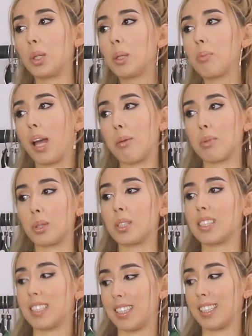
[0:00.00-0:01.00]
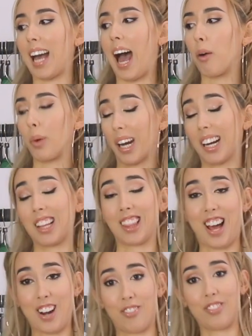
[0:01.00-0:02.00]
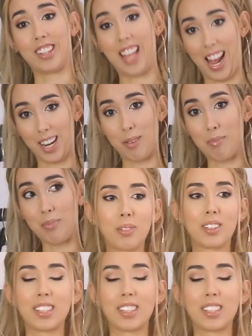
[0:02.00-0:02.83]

you'll be able to see that I wear a lot of denim.